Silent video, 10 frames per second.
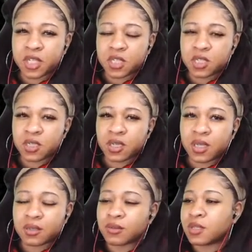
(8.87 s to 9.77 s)
the hood,
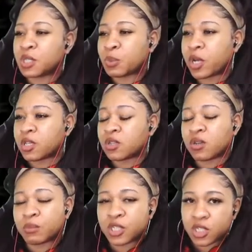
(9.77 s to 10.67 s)
and doing these pranks
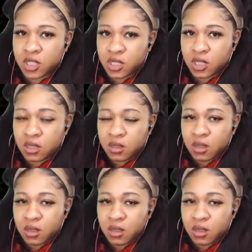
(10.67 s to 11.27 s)
on them and shit.